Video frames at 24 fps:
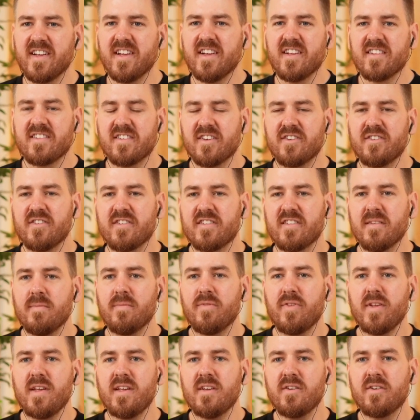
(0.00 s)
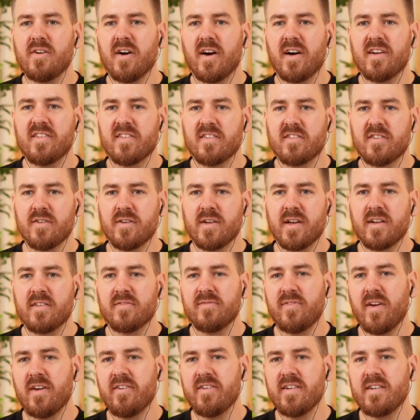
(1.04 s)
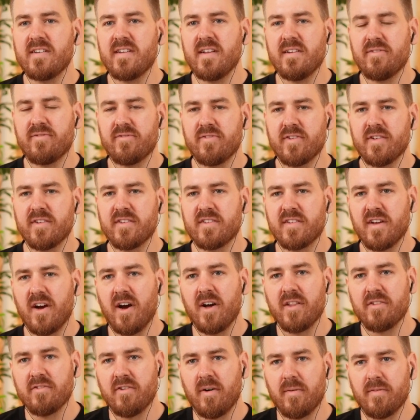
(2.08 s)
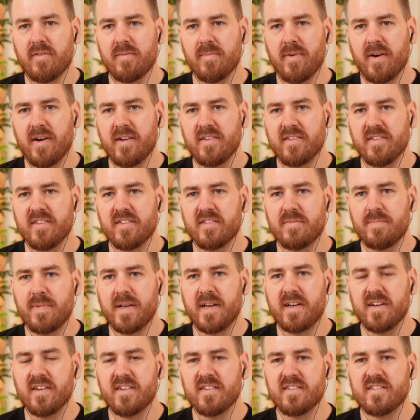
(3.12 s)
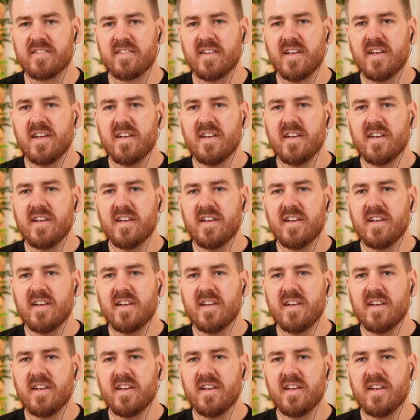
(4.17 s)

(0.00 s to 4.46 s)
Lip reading: So something you guys are doing is very different to other optimizers because